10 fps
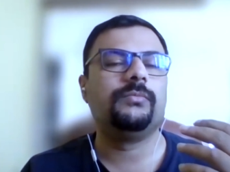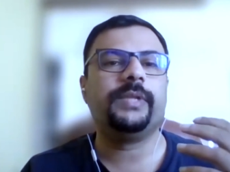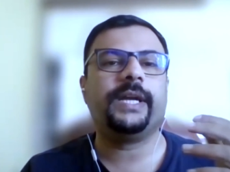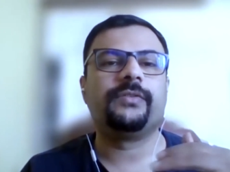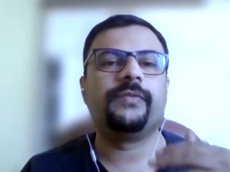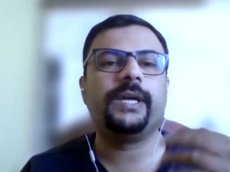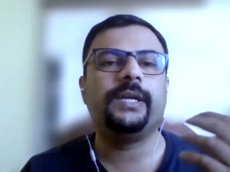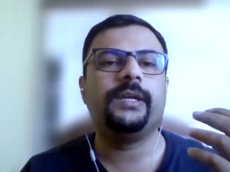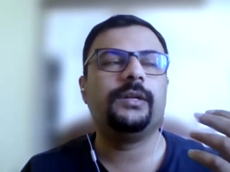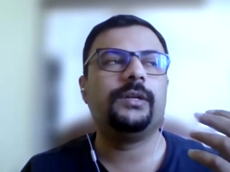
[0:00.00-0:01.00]
that's
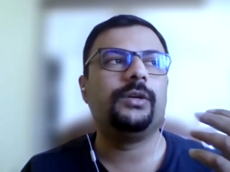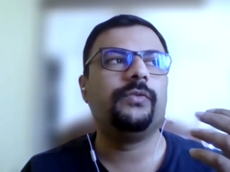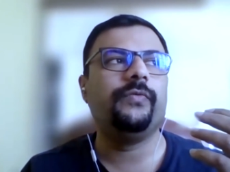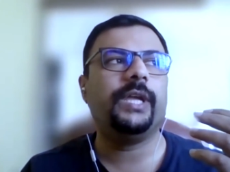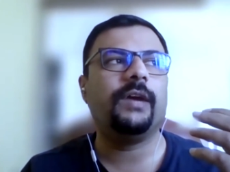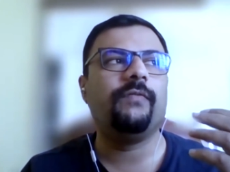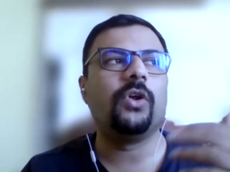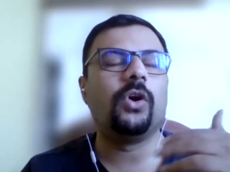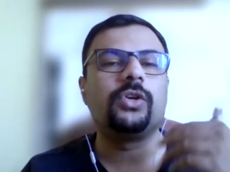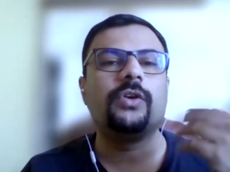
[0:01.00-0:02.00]
why we have
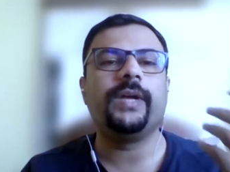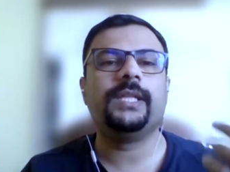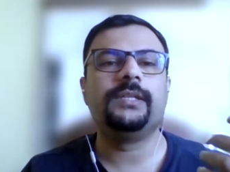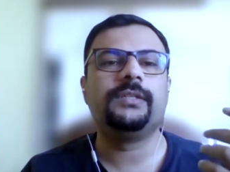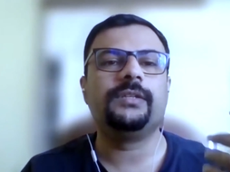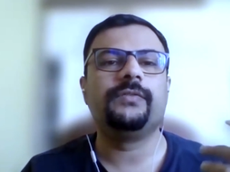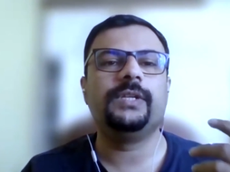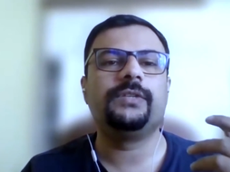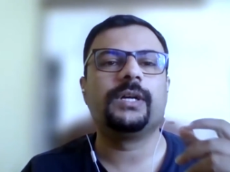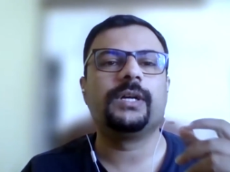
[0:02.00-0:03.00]
lot of analysis
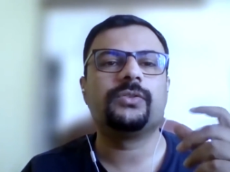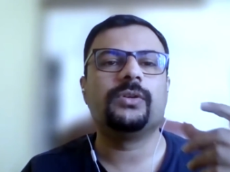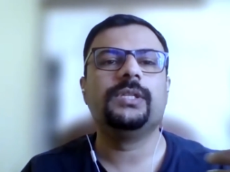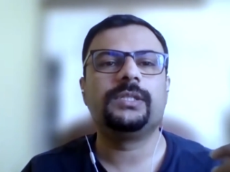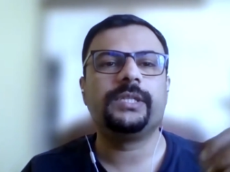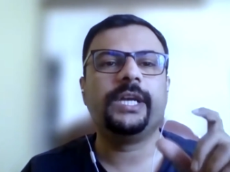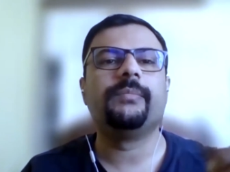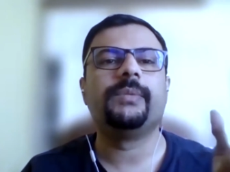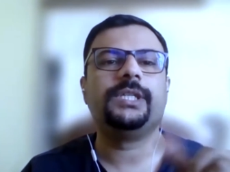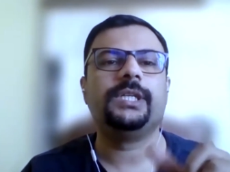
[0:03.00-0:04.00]
which works on the state
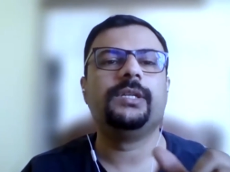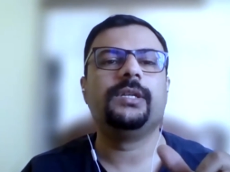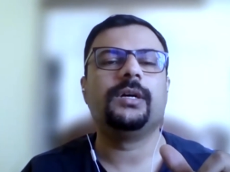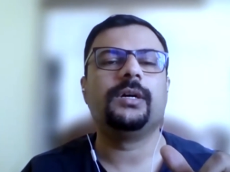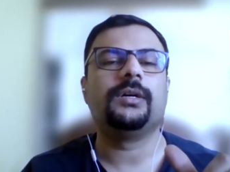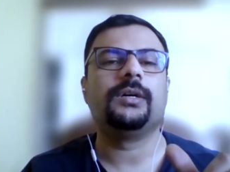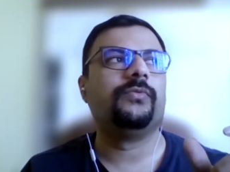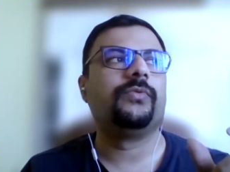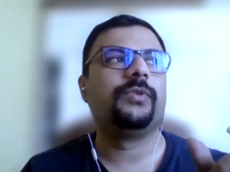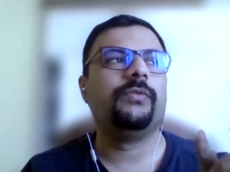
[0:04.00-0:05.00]
machine. Uh,
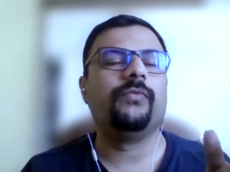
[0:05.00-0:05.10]
okay,